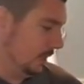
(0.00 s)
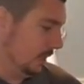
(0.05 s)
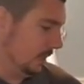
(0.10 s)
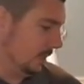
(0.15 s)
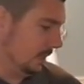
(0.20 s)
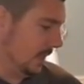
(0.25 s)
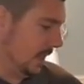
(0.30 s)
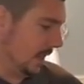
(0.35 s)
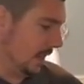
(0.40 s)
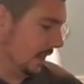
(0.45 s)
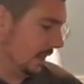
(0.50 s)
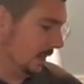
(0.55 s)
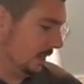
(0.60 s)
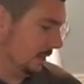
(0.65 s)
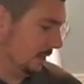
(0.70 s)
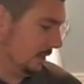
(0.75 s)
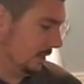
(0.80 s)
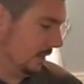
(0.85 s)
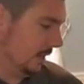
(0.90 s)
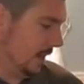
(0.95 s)
The second
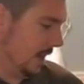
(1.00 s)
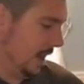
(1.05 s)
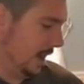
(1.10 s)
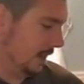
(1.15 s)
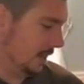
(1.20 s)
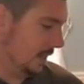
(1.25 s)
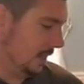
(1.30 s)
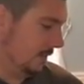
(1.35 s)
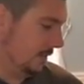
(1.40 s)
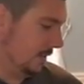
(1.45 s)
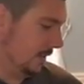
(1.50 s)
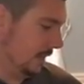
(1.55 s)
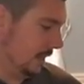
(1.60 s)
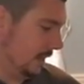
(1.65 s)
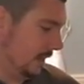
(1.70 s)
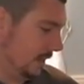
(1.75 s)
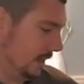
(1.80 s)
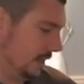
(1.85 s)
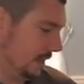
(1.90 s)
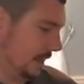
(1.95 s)

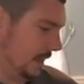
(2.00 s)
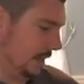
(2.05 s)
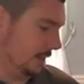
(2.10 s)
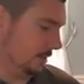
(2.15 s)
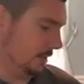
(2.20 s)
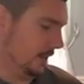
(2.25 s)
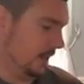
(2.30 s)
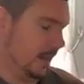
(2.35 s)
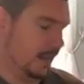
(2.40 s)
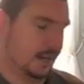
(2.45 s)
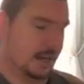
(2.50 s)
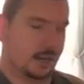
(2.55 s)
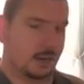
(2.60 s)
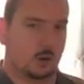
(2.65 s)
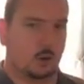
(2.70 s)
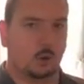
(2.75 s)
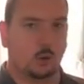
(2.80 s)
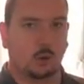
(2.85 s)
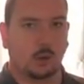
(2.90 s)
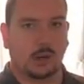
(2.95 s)
activity, they create a
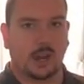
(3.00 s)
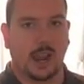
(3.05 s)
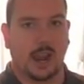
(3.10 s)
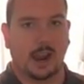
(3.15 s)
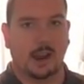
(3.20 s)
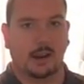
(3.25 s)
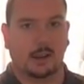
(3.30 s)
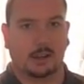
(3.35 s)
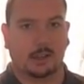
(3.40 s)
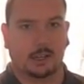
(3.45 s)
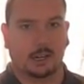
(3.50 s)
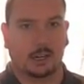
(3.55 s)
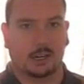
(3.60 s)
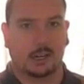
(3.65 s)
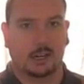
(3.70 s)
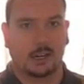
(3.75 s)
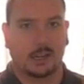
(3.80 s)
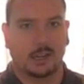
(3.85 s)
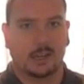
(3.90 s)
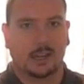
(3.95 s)
cool
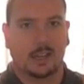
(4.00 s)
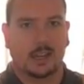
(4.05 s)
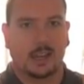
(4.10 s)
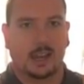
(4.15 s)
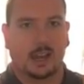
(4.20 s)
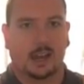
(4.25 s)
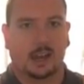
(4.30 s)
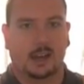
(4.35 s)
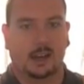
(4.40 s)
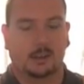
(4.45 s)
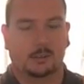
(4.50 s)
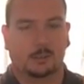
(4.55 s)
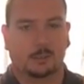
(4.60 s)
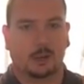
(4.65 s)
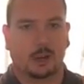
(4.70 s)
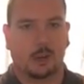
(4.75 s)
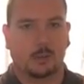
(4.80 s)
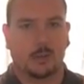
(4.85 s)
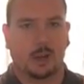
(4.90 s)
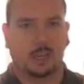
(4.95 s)
character.
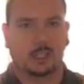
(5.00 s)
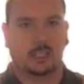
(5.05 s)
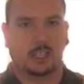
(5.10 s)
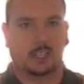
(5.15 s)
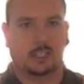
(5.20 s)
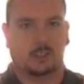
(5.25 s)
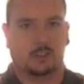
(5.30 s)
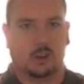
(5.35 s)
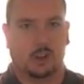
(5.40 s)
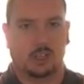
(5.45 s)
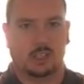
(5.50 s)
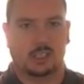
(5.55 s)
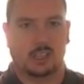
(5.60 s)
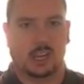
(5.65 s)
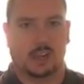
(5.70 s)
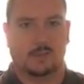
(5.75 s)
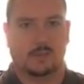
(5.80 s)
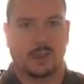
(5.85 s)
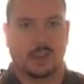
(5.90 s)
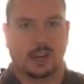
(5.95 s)
Pretty much they just draw a
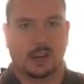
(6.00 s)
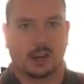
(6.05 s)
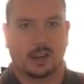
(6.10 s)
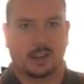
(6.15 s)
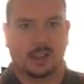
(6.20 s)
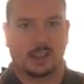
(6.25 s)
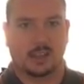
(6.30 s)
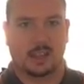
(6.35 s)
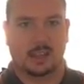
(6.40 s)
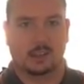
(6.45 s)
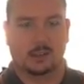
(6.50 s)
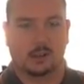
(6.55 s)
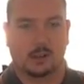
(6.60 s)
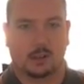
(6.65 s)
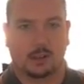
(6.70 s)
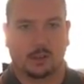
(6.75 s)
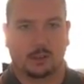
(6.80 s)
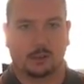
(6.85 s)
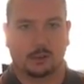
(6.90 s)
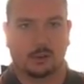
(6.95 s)
stick figure and then they look
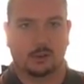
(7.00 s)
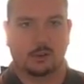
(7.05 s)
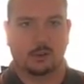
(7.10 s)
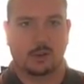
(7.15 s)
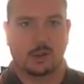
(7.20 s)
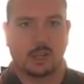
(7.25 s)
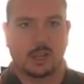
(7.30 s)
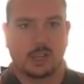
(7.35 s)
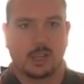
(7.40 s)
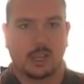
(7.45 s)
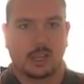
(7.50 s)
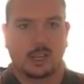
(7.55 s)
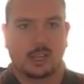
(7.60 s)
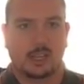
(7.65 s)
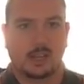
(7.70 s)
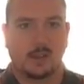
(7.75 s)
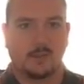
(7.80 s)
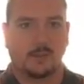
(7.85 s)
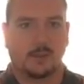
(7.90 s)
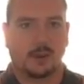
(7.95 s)
through
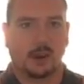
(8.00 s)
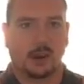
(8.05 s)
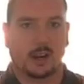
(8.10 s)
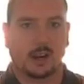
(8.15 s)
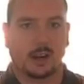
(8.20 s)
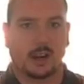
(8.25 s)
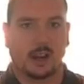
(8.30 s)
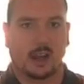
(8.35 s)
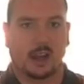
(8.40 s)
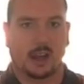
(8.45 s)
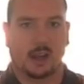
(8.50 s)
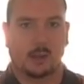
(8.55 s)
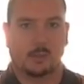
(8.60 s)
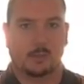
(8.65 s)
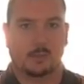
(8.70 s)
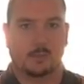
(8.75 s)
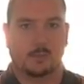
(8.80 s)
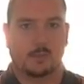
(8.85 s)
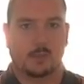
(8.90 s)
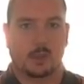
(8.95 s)
different
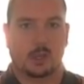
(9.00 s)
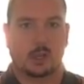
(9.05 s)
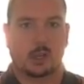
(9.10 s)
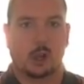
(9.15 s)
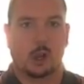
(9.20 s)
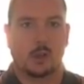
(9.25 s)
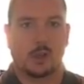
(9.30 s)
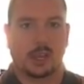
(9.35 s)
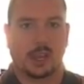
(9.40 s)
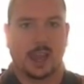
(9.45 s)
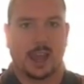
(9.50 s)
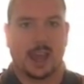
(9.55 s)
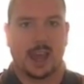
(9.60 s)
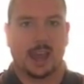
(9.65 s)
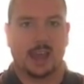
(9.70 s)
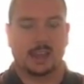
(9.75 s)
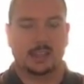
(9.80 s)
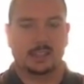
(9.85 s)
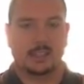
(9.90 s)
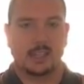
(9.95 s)
clothing
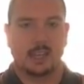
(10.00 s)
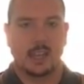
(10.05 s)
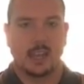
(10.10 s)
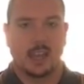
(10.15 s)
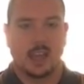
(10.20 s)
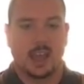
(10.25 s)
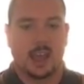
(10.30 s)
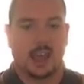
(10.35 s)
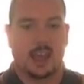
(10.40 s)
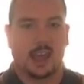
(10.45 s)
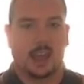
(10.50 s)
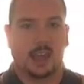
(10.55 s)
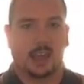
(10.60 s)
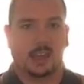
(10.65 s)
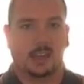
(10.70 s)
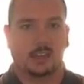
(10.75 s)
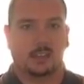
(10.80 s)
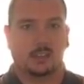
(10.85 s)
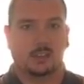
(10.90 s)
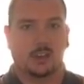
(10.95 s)
ads
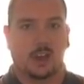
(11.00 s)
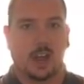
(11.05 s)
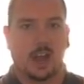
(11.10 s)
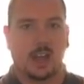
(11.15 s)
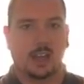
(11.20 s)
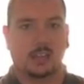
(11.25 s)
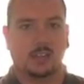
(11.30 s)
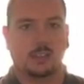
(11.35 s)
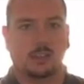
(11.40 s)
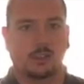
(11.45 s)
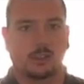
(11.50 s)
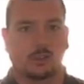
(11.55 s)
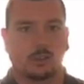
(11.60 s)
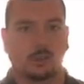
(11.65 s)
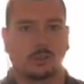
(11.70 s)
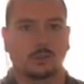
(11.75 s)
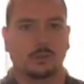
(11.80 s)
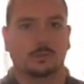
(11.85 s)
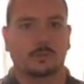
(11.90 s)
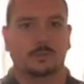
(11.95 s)
and try
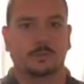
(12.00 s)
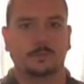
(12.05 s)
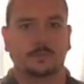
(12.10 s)
to